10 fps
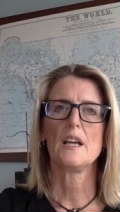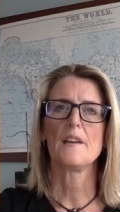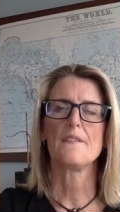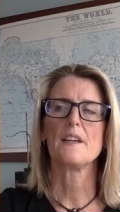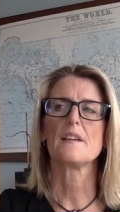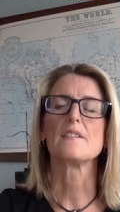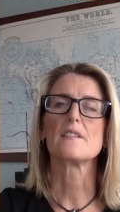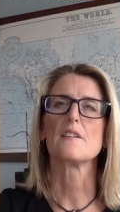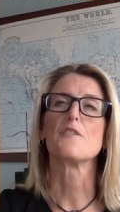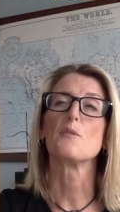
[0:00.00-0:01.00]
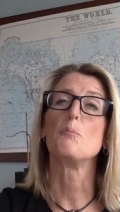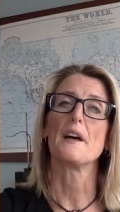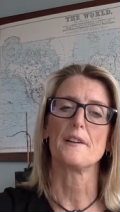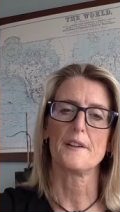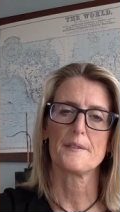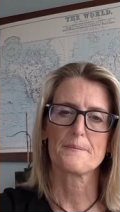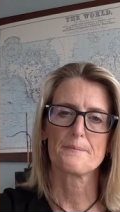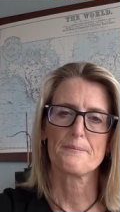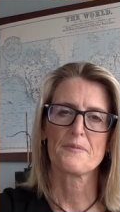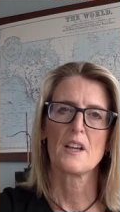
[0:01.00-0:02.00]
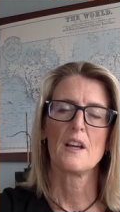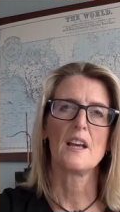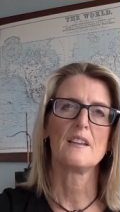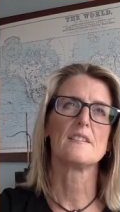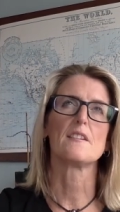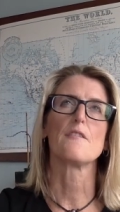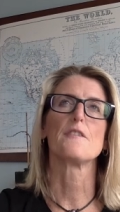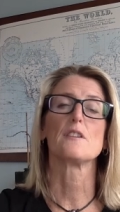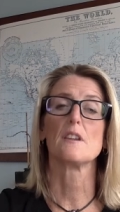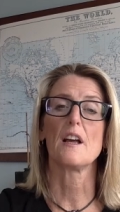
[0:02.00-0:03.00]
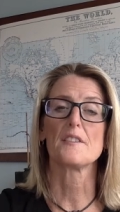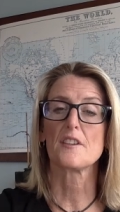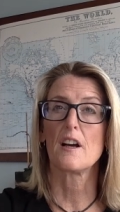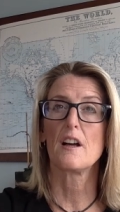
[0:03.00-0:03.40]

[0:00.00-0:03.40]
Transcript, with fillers: and they can suffer better and suffer less